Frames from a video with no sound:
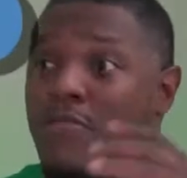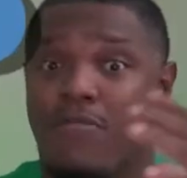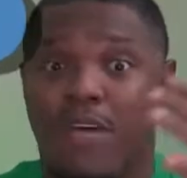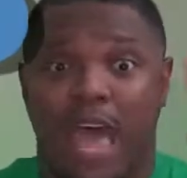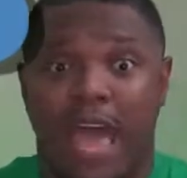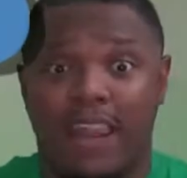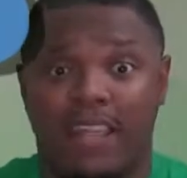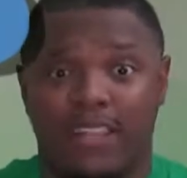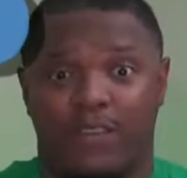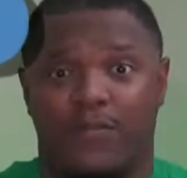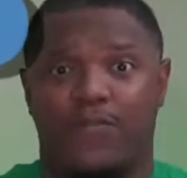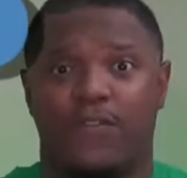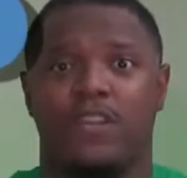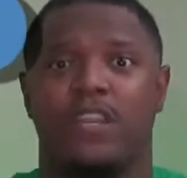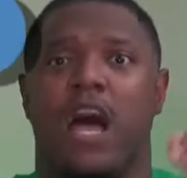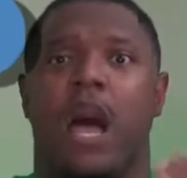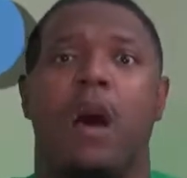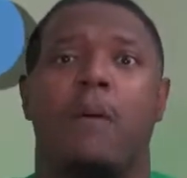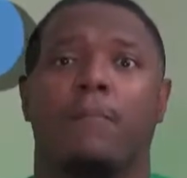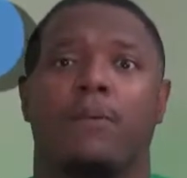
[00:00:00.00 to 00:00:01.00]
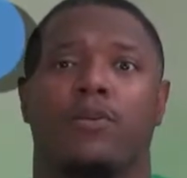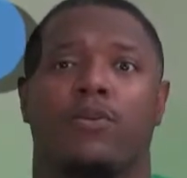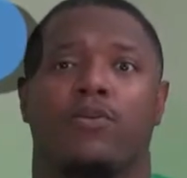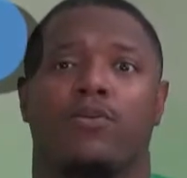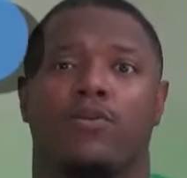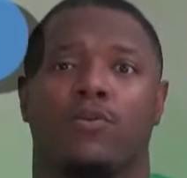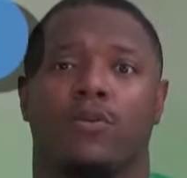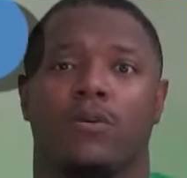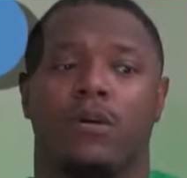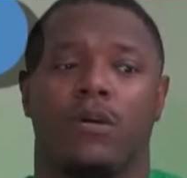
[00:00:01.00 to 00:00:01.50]
That is
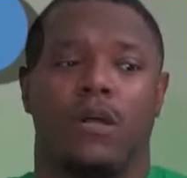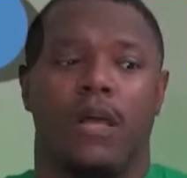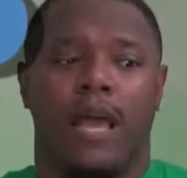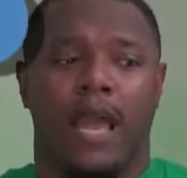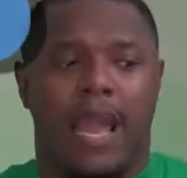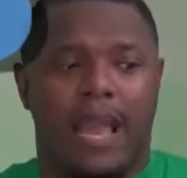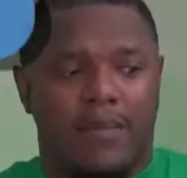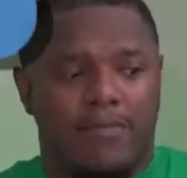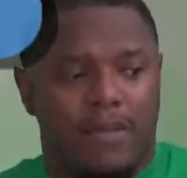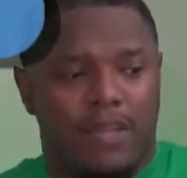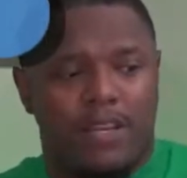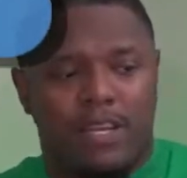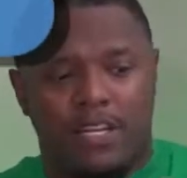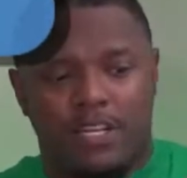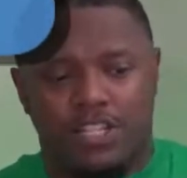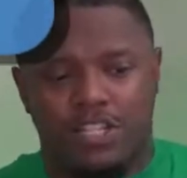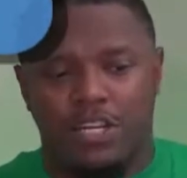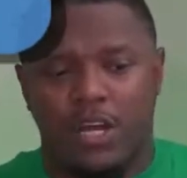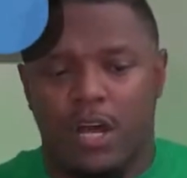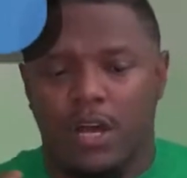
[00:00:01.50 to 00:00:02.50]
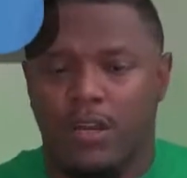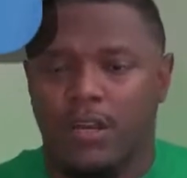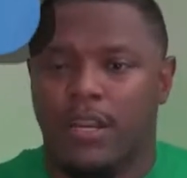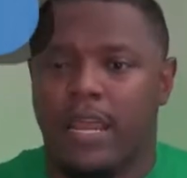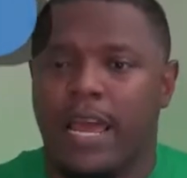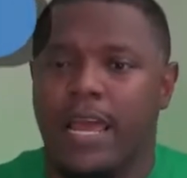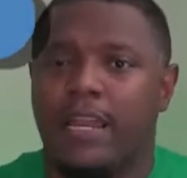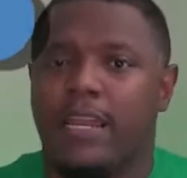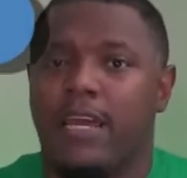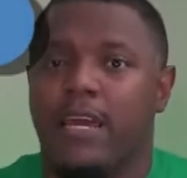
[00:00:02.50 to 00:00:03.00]
phenomenal. And then this young
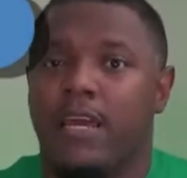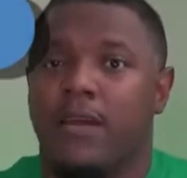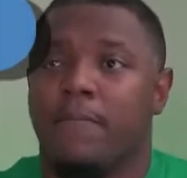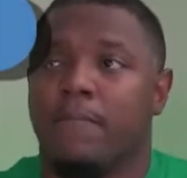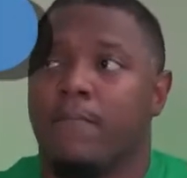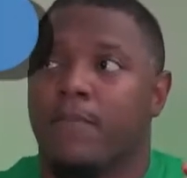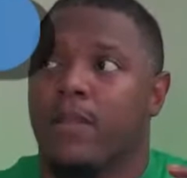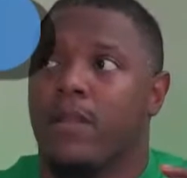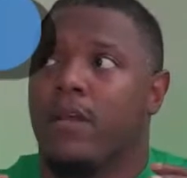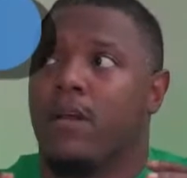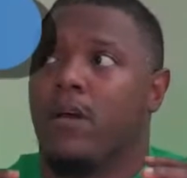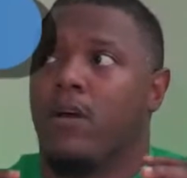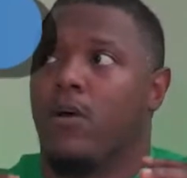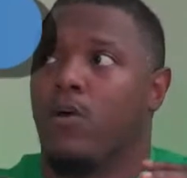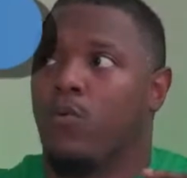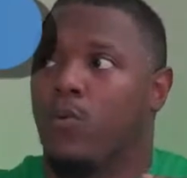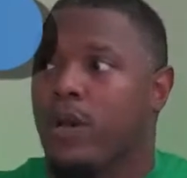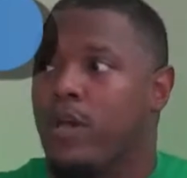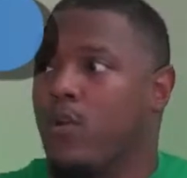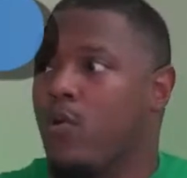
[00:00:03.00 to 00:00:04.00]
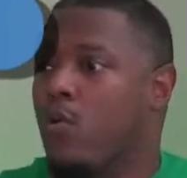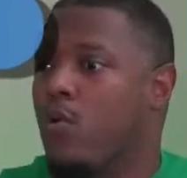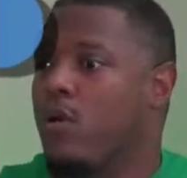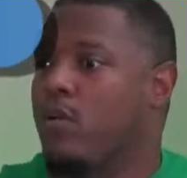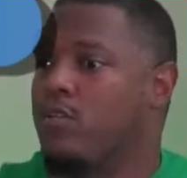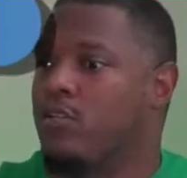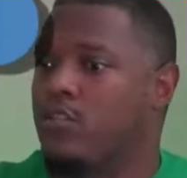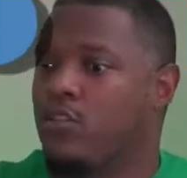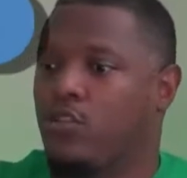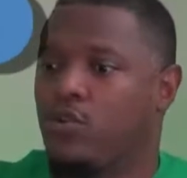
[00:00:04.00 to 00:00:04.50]
lady went
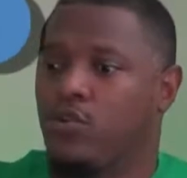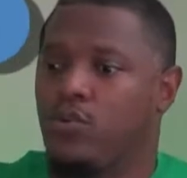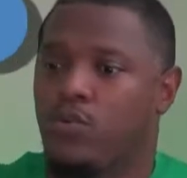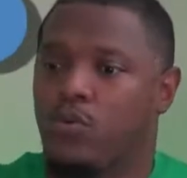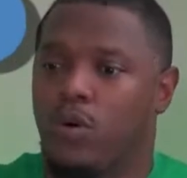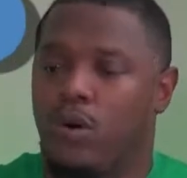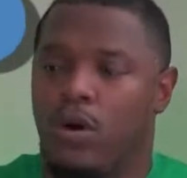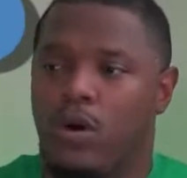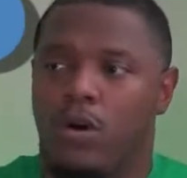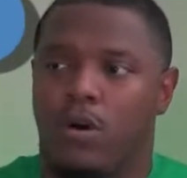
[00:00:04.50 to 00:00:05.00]
on to